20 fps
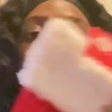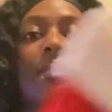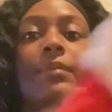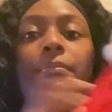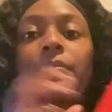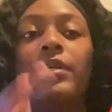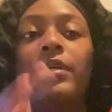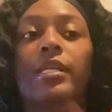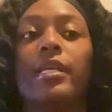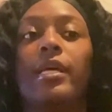
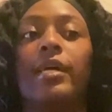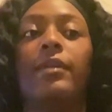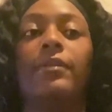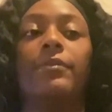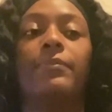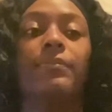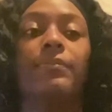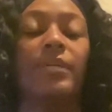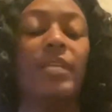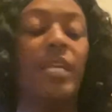but
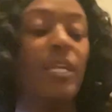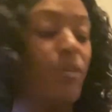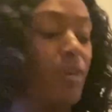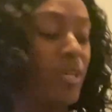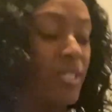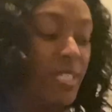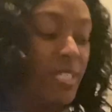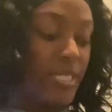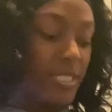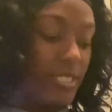yeah and i know
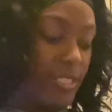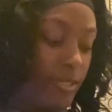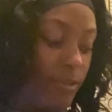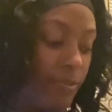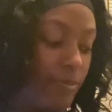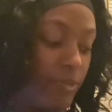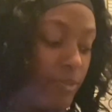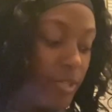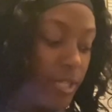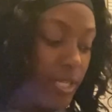i said
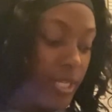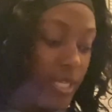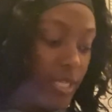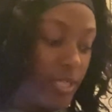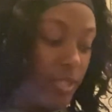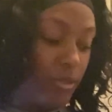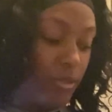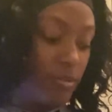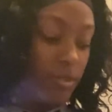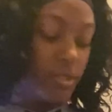silver
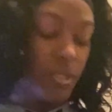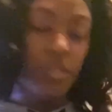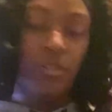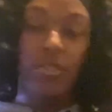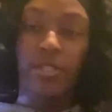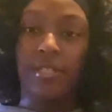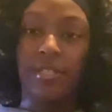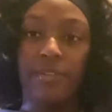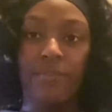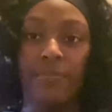in those
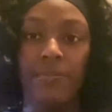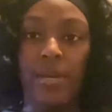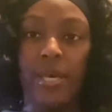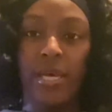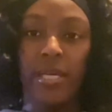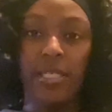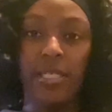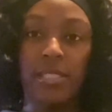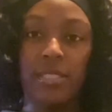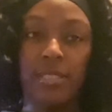little gift
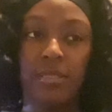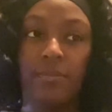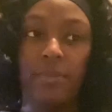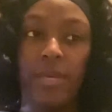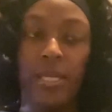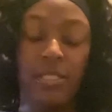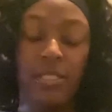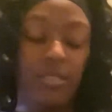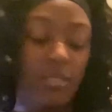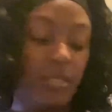bag
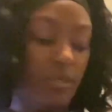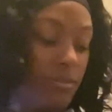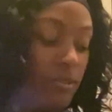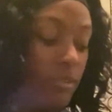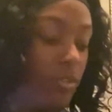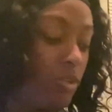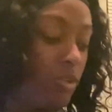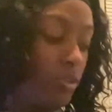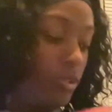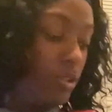bags um, you
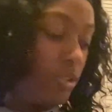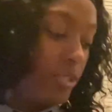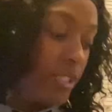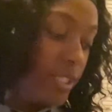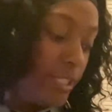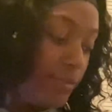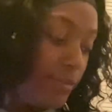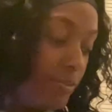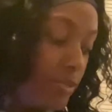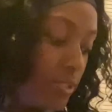know the little
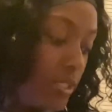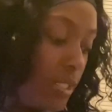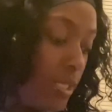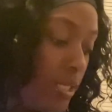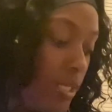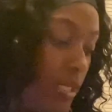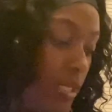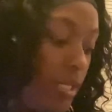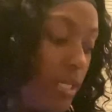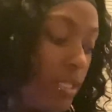gift
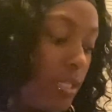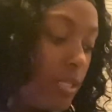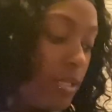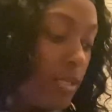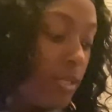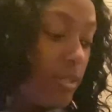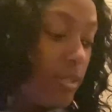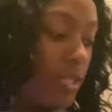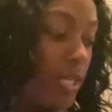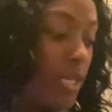
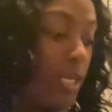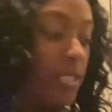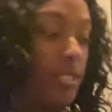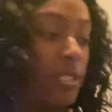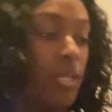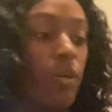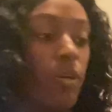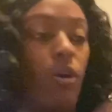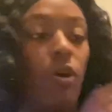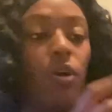things
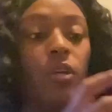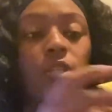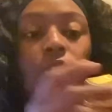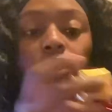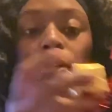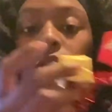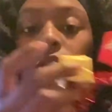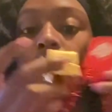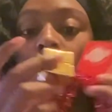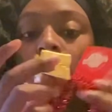that are on
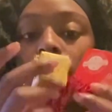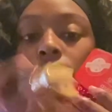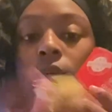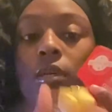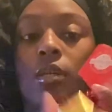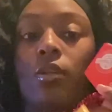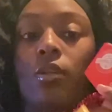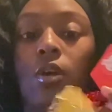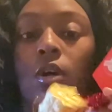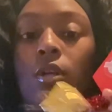the um,
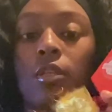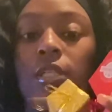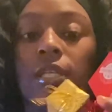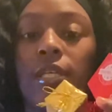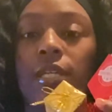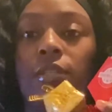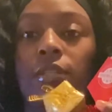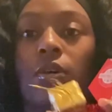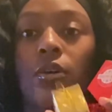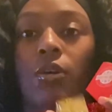
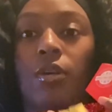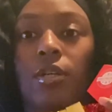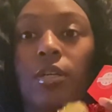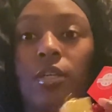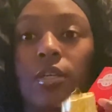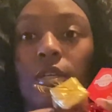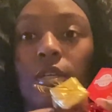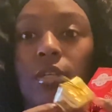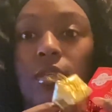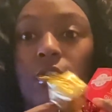garland
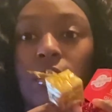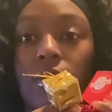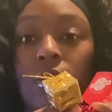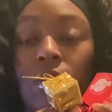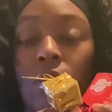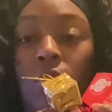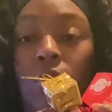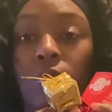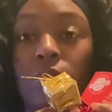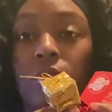are
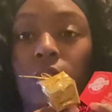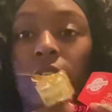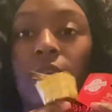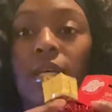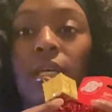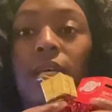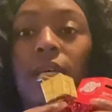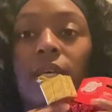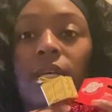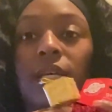gold
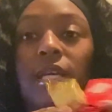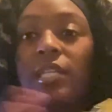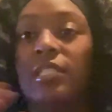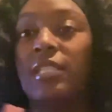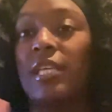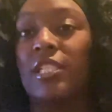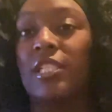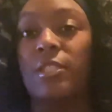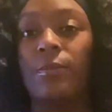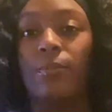it's
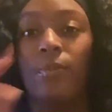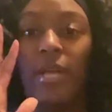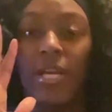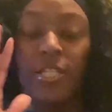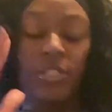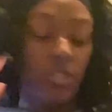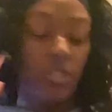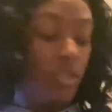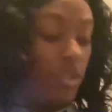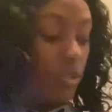like a
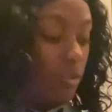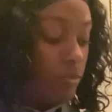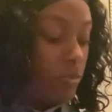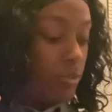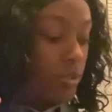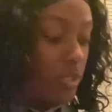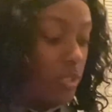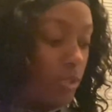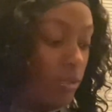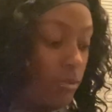splash of
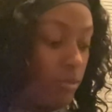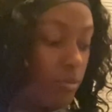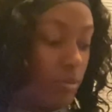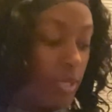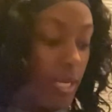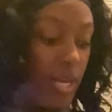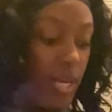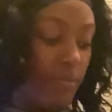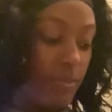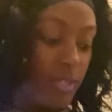gold so i have a